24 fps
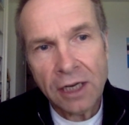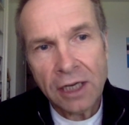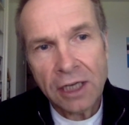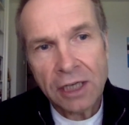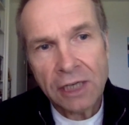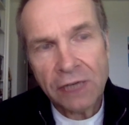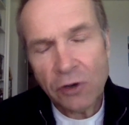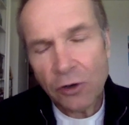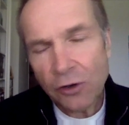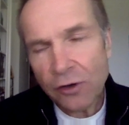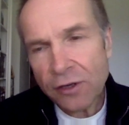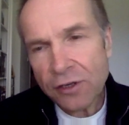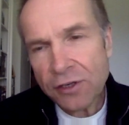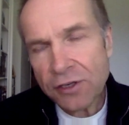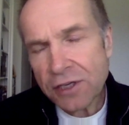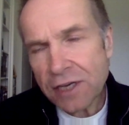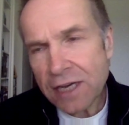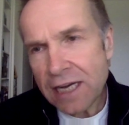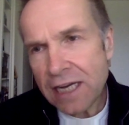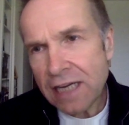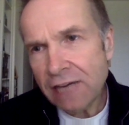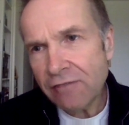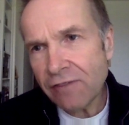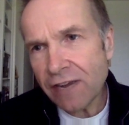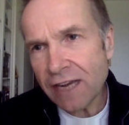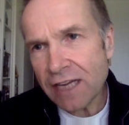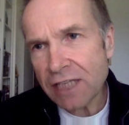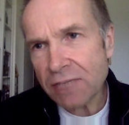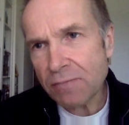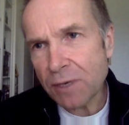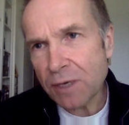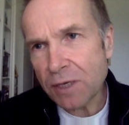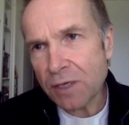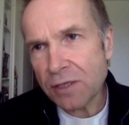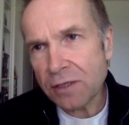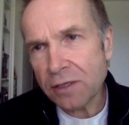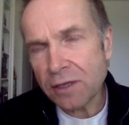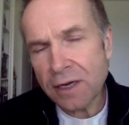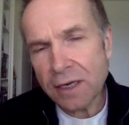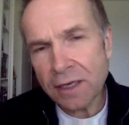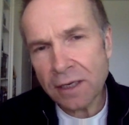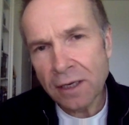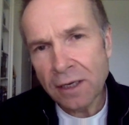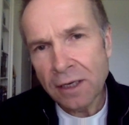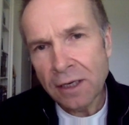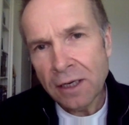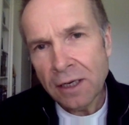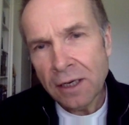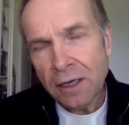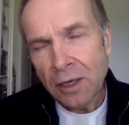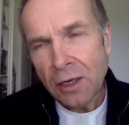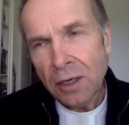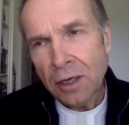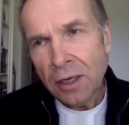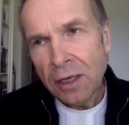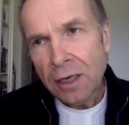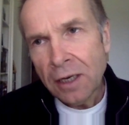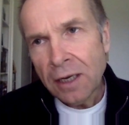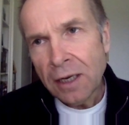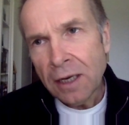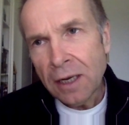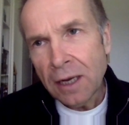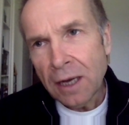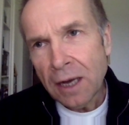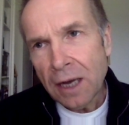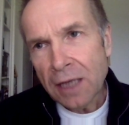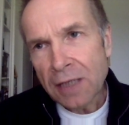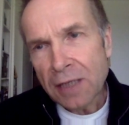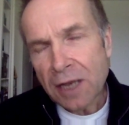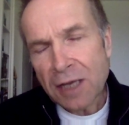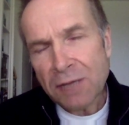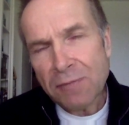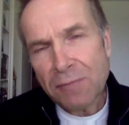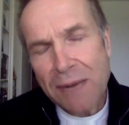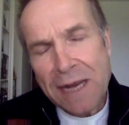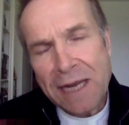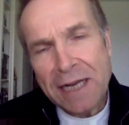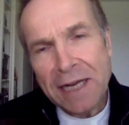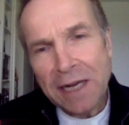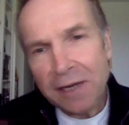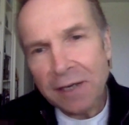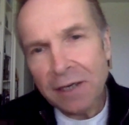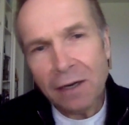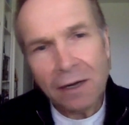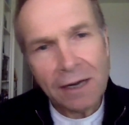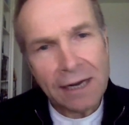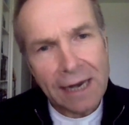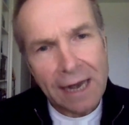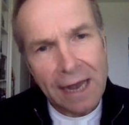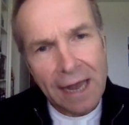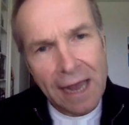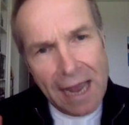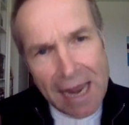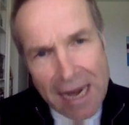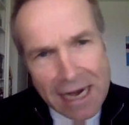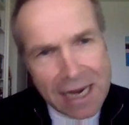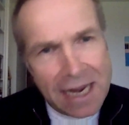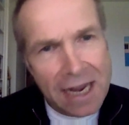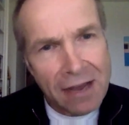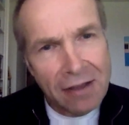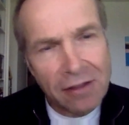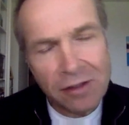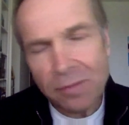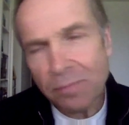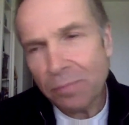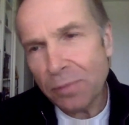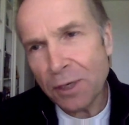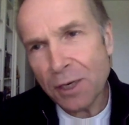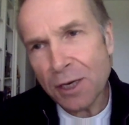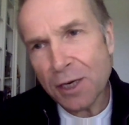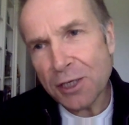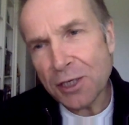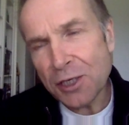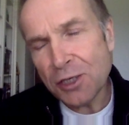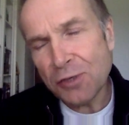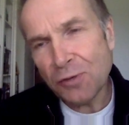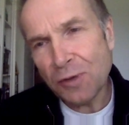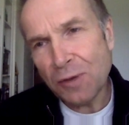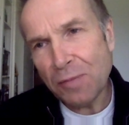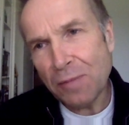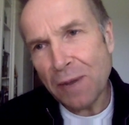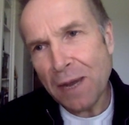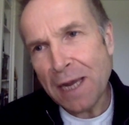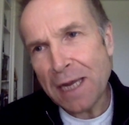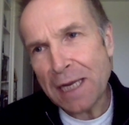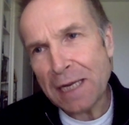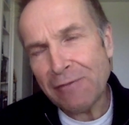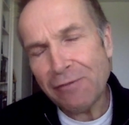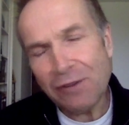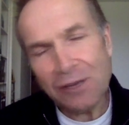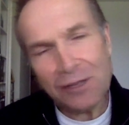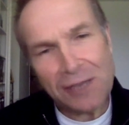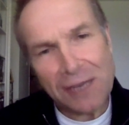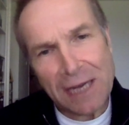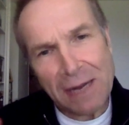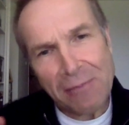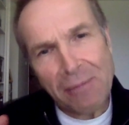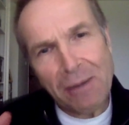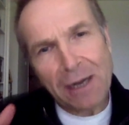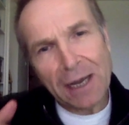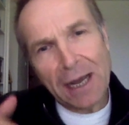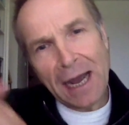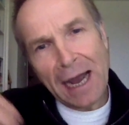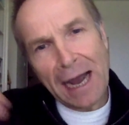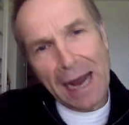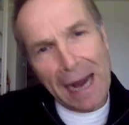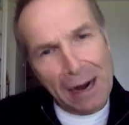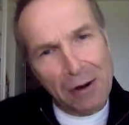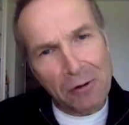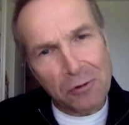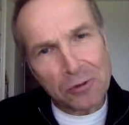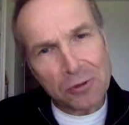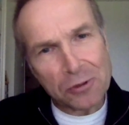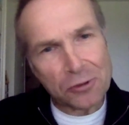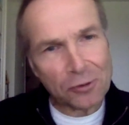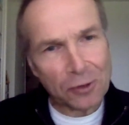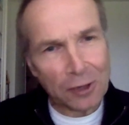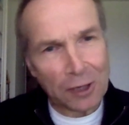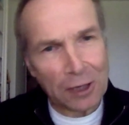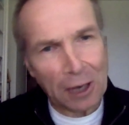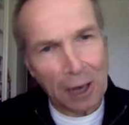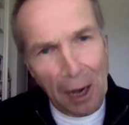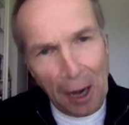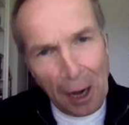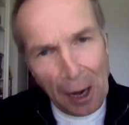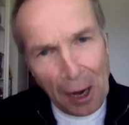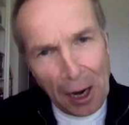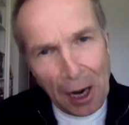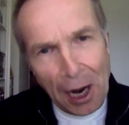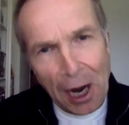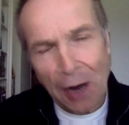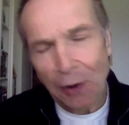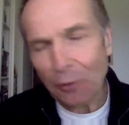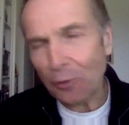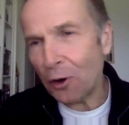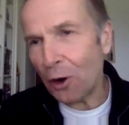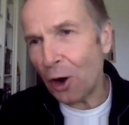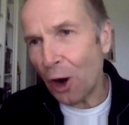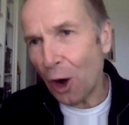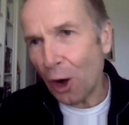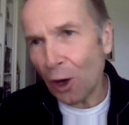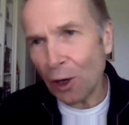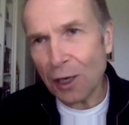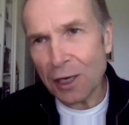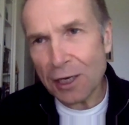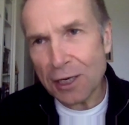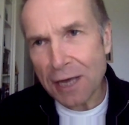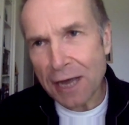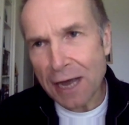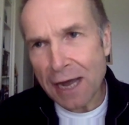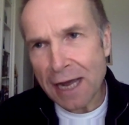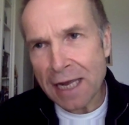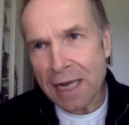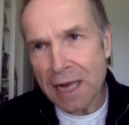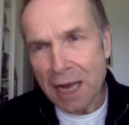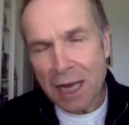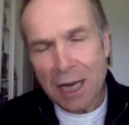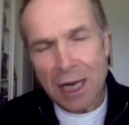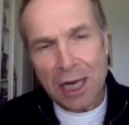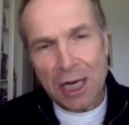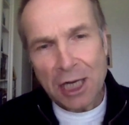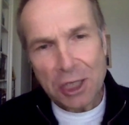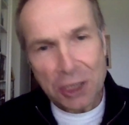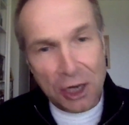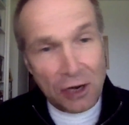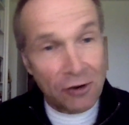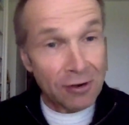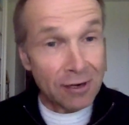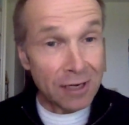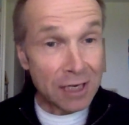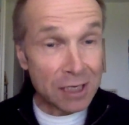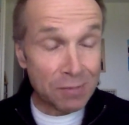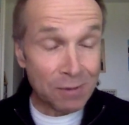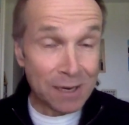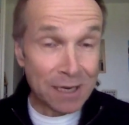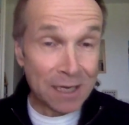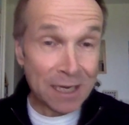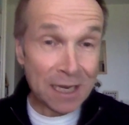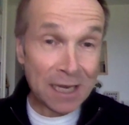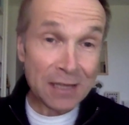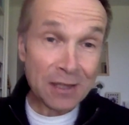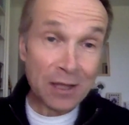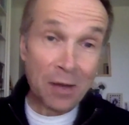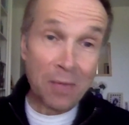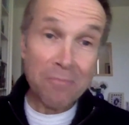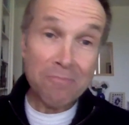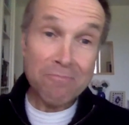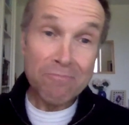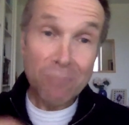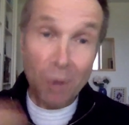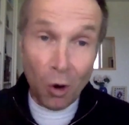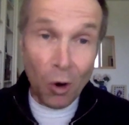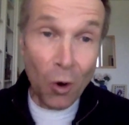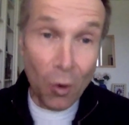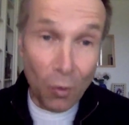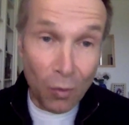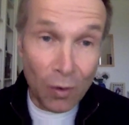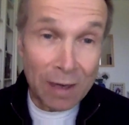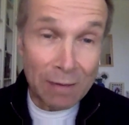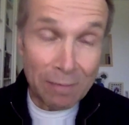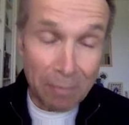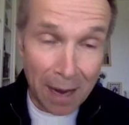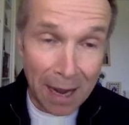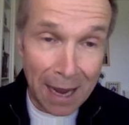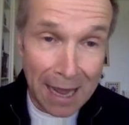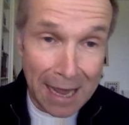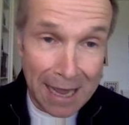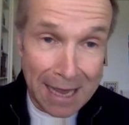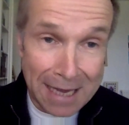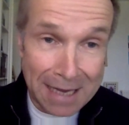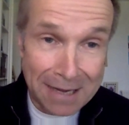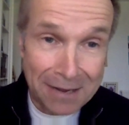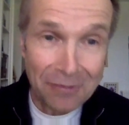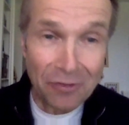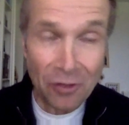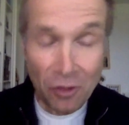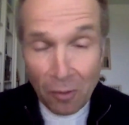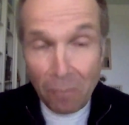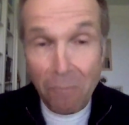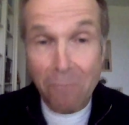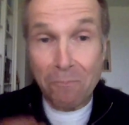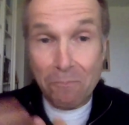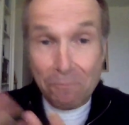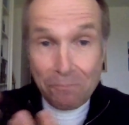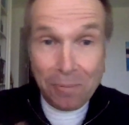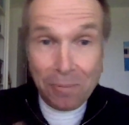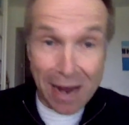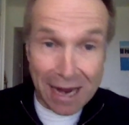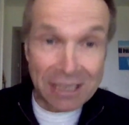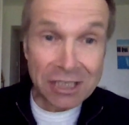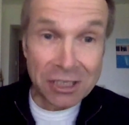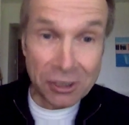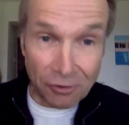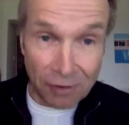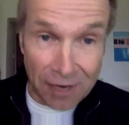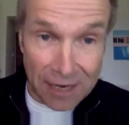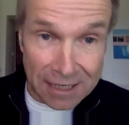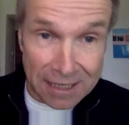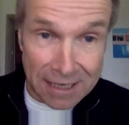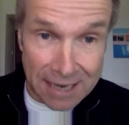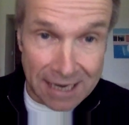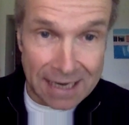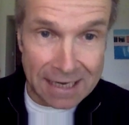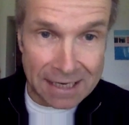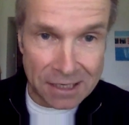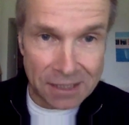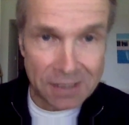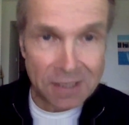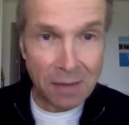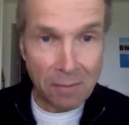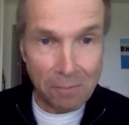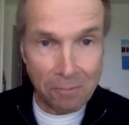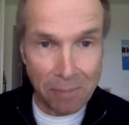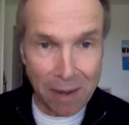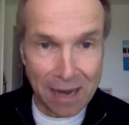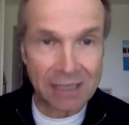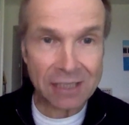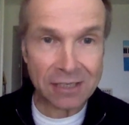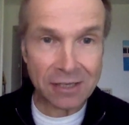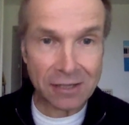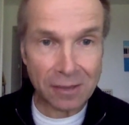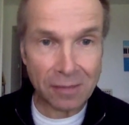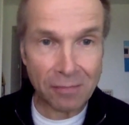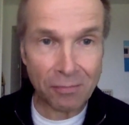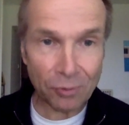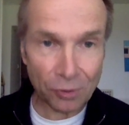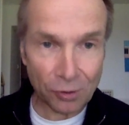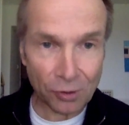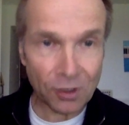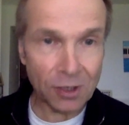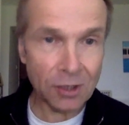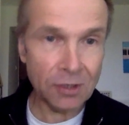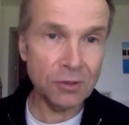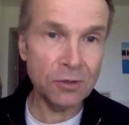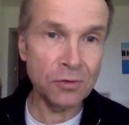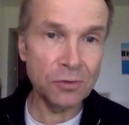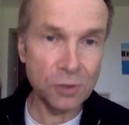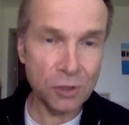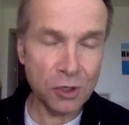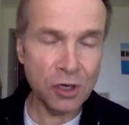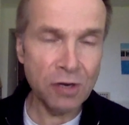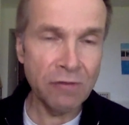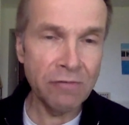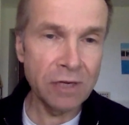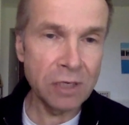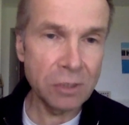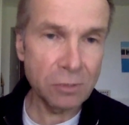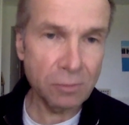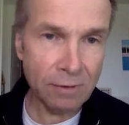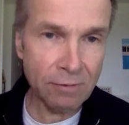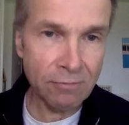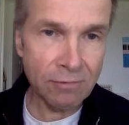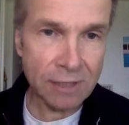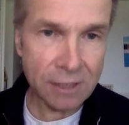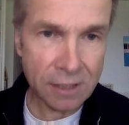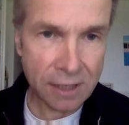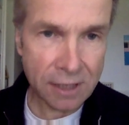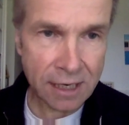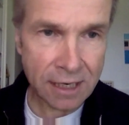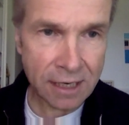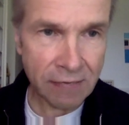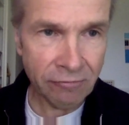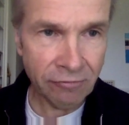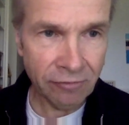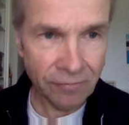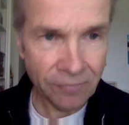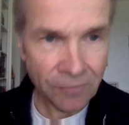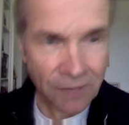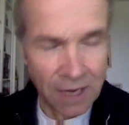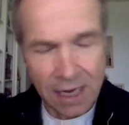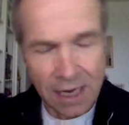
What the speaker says: you've got to see investments like as being unlike any other purchase we make. If you think about a house or a car or holiday, generally speaking, the more we pay, the better it is, the better the product or service we receive.